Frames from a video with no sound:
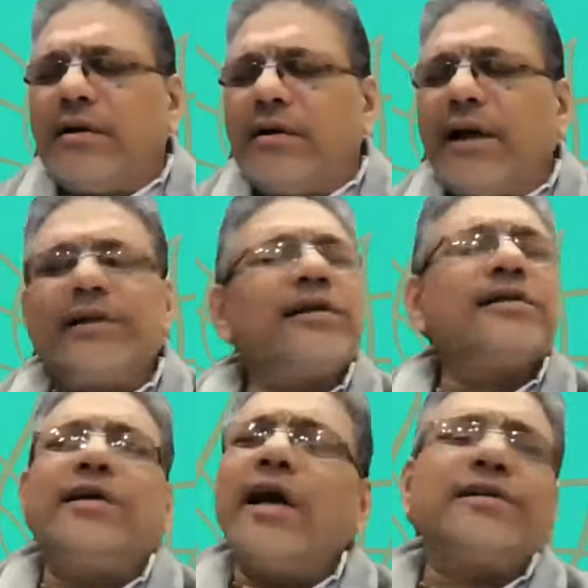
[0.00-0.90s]
And he
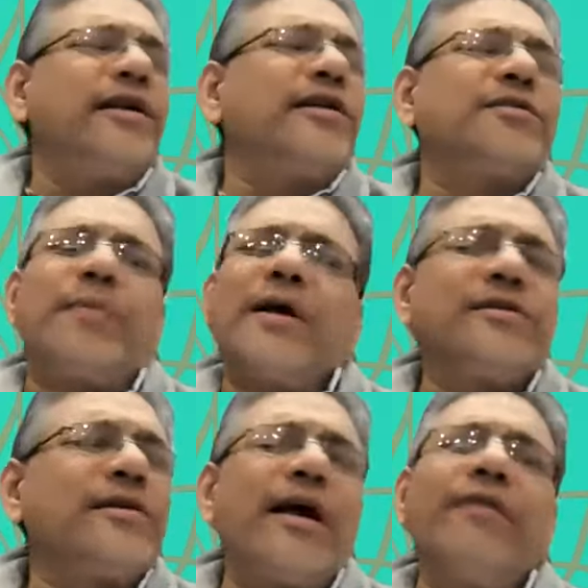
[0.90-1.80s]
says, Yes, he's
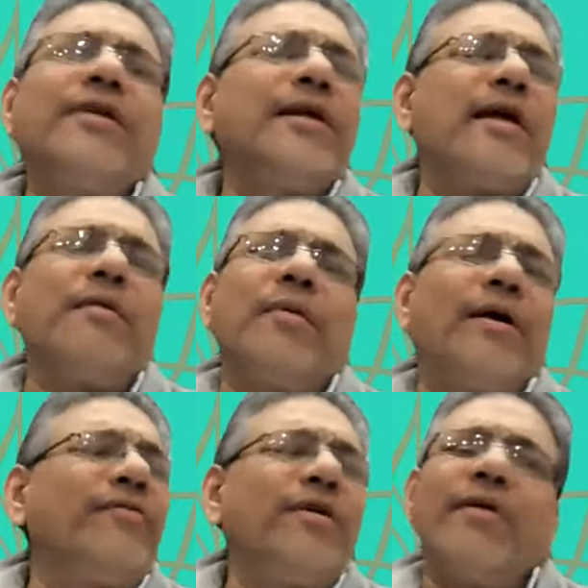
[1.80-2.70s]
present every them,
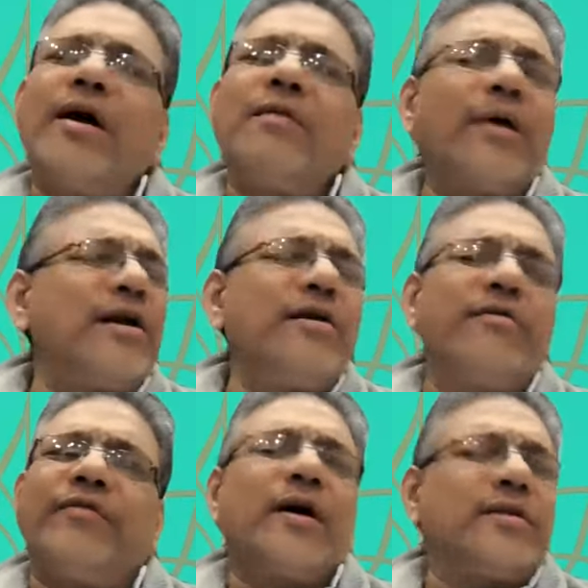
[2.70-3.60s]
everywhere, my dear
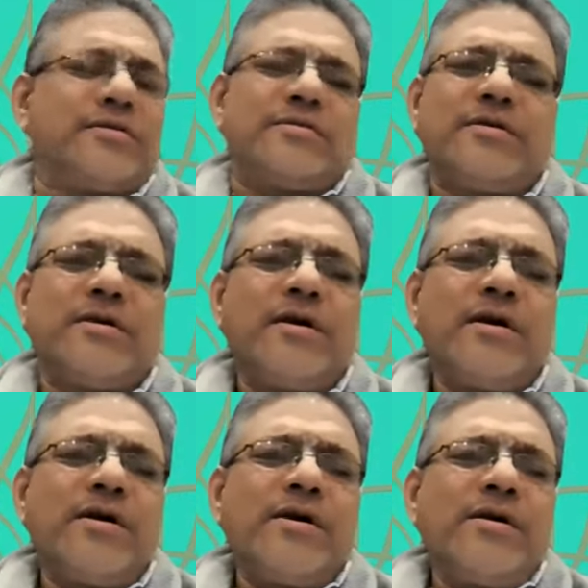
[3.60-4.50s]
father.
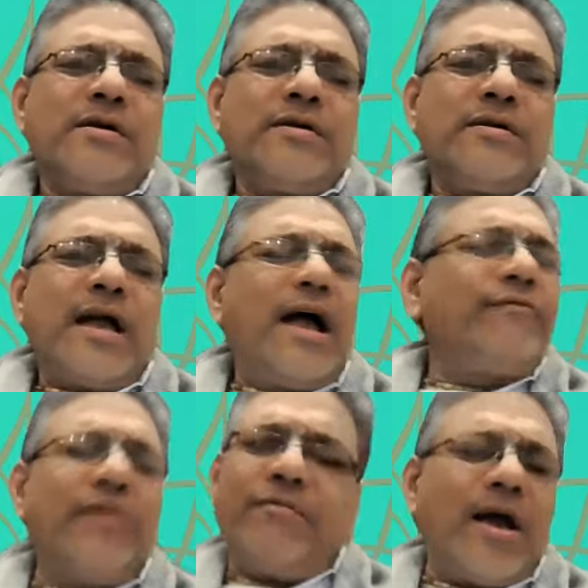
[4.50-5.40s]

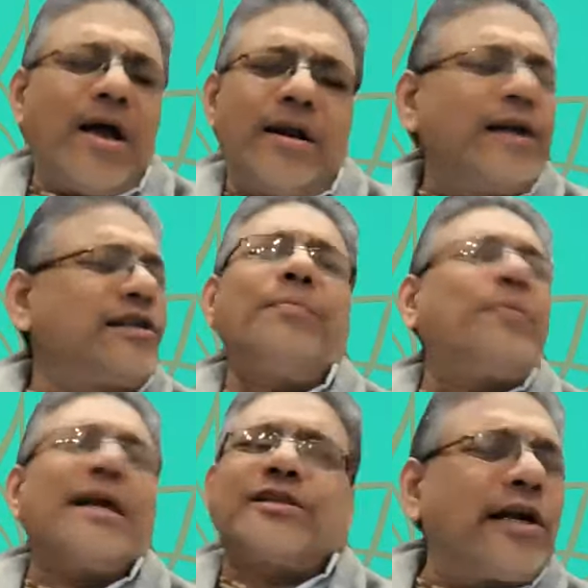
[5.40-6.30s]
Everywhere. Is he
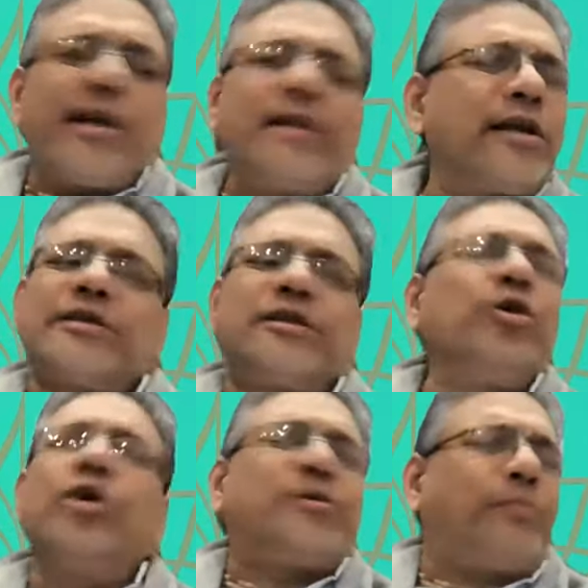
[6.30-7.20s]
present in this
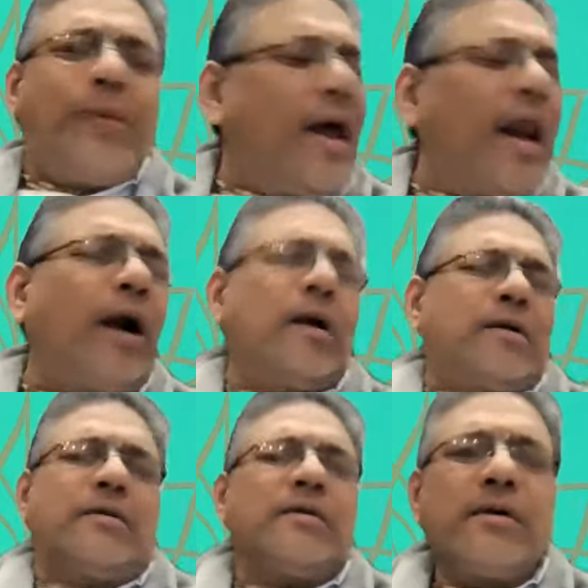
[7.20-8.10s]
huge pillar?